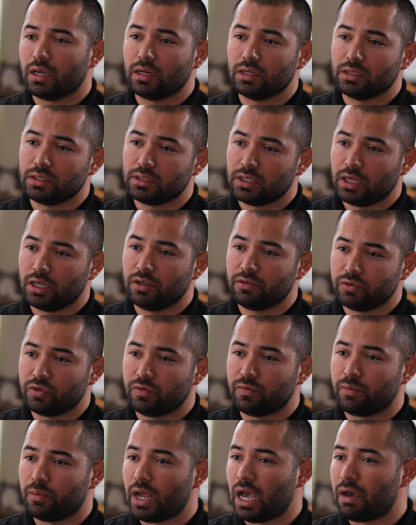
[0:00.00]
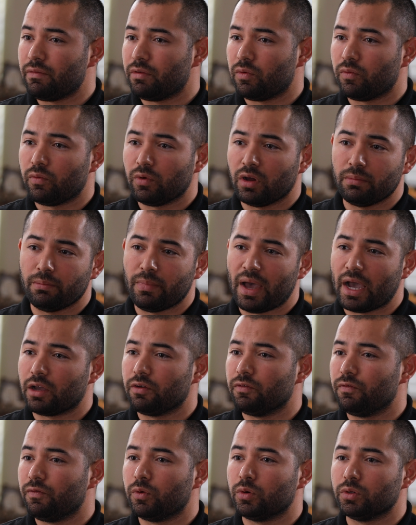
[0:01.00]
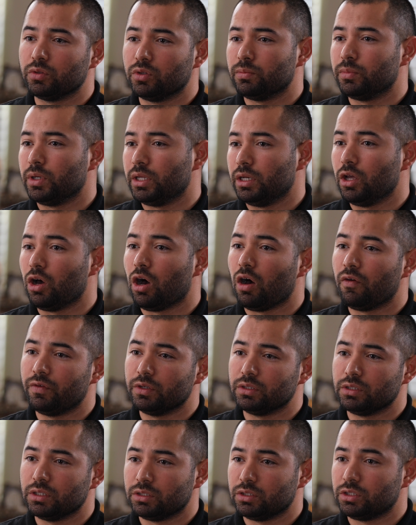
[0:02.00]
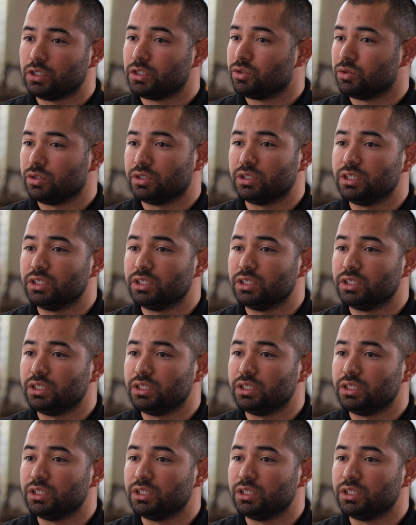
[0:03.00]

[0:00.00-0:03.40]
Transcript: and it saves you from having to run back and forth to many offices just to